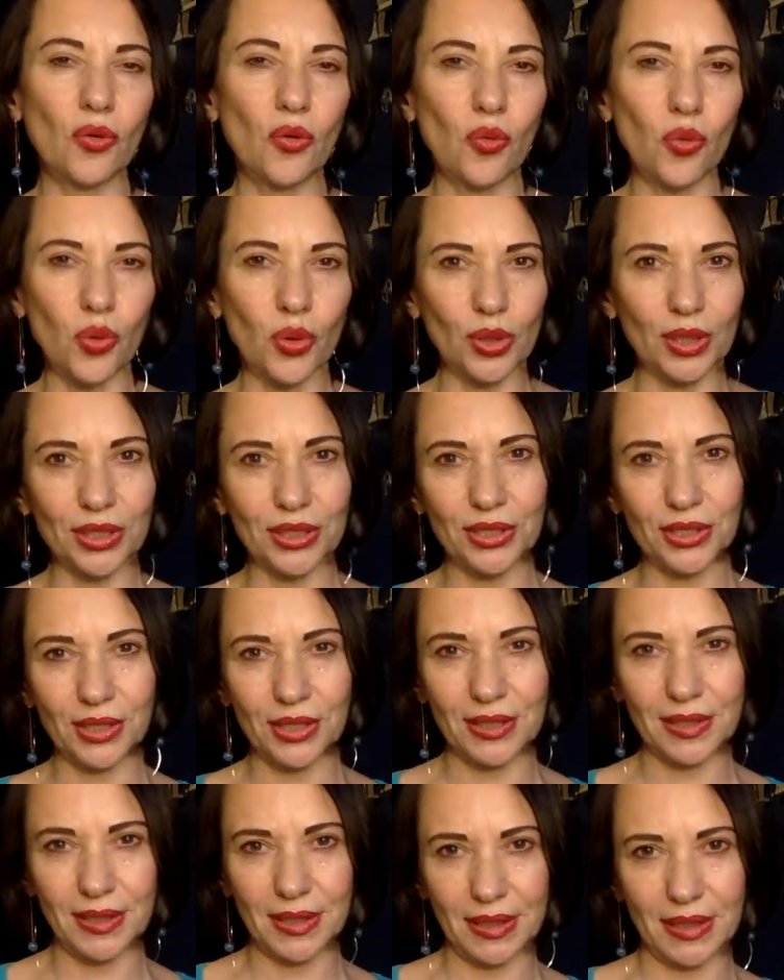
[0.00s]
what
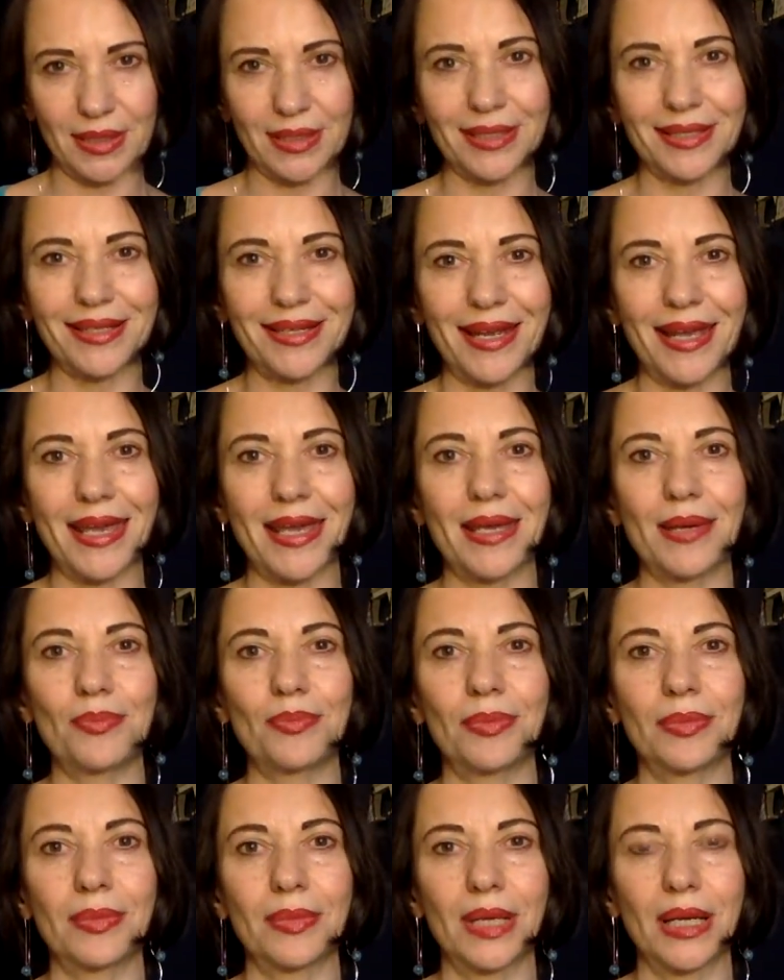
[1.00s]
this name